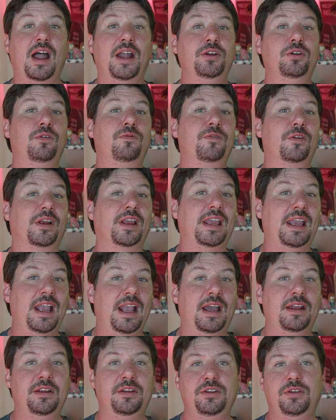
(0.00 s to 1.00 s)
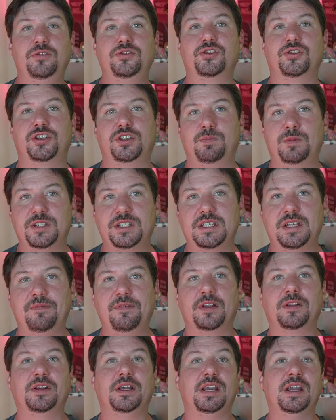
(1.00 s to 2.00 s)
I know for Canon users
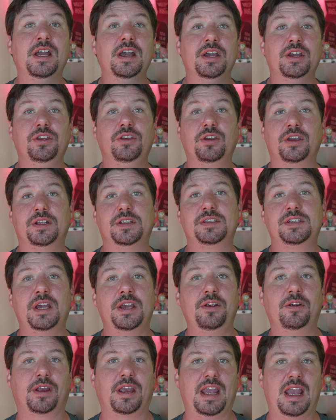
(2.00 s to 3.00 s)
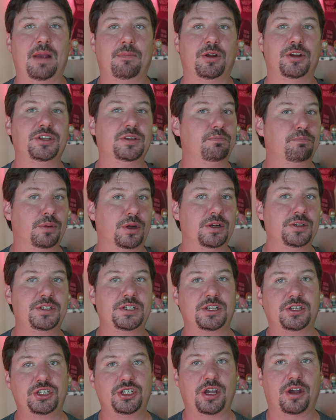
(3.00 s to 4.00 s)
specifically, you can set your camera to
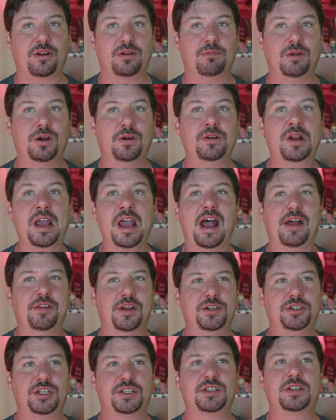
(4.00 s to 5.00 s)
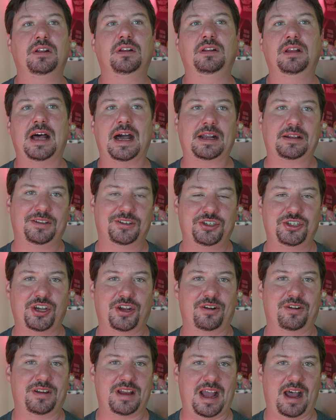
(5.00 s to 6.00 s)
burst shutter mode and then just lock the
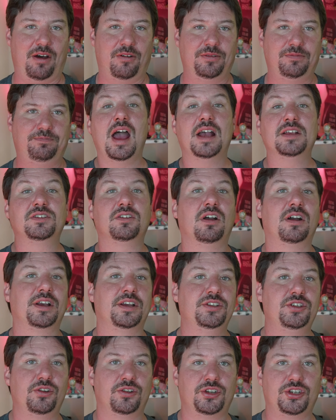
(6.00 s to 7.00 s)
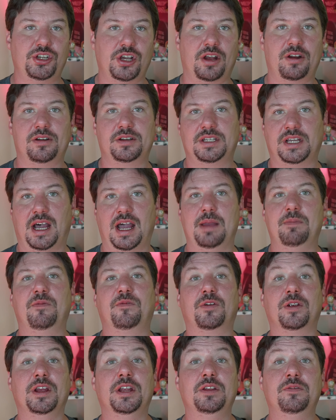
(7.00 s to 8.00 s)
shutter down. As long as your shutter time
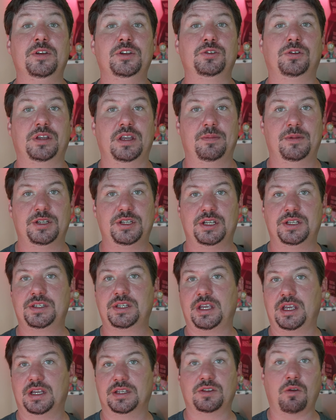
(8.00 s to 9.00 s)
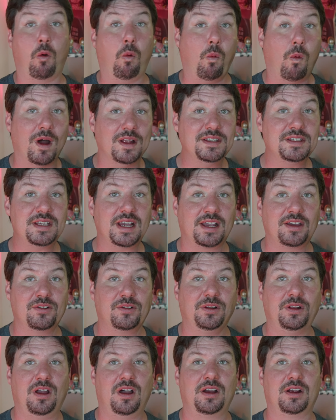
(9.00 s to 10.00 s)
for individual images is one second
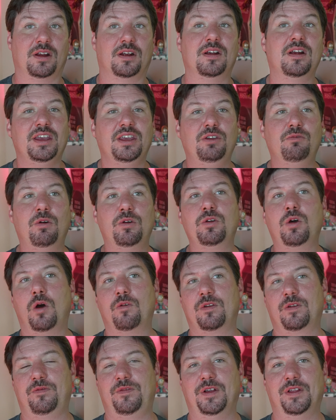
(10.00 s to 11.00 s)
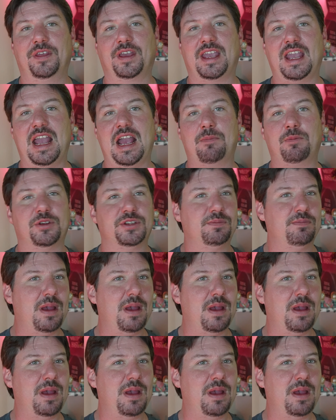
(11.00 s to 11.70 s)
or longer, you won't overfill the camera's